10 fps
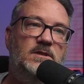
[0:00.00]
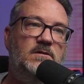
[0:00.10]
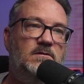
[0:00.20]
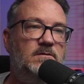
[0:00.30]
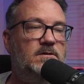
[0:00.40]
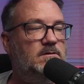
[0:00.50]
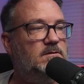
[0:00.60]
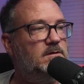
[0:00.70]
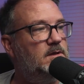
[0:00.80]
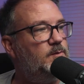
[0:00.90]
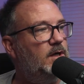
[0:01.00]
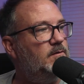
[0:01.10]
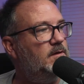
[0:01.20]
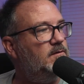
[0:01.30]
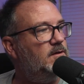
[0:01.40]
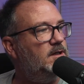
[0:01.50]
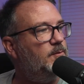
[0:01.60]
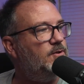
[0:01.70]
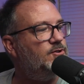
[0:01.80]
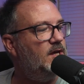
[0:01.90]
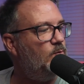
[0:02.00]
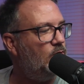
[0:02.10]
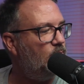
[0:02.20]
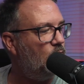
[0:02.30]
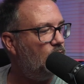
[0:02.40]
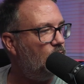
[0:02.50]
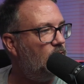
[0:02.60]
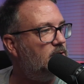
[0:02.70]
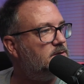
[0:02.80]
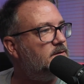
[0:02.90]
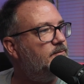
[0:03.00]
I probably have looked up the same word more than once.